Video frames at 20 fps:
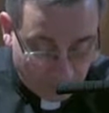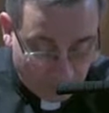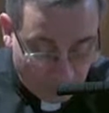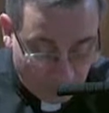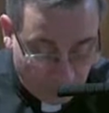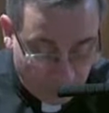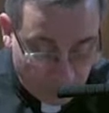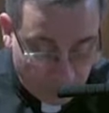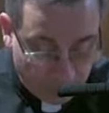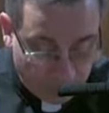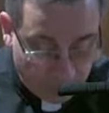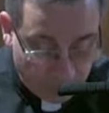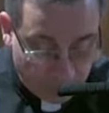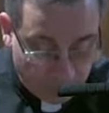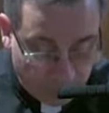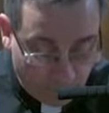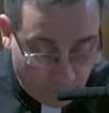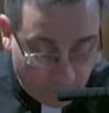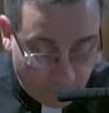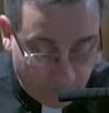None of the
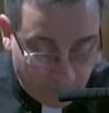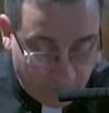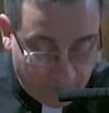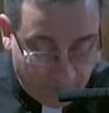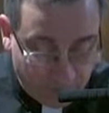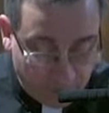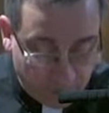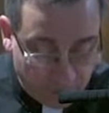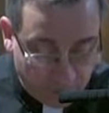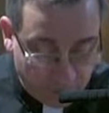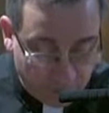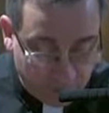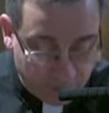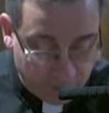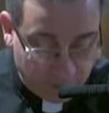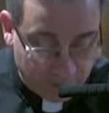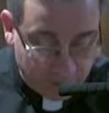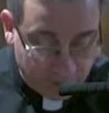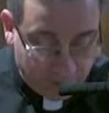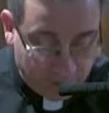four
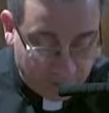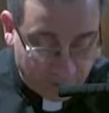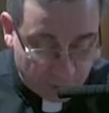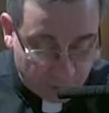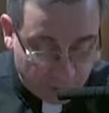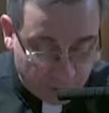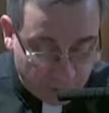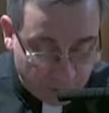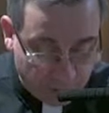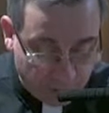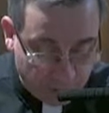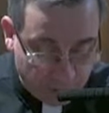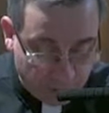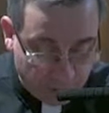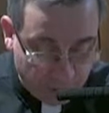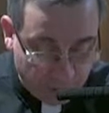evangelists actually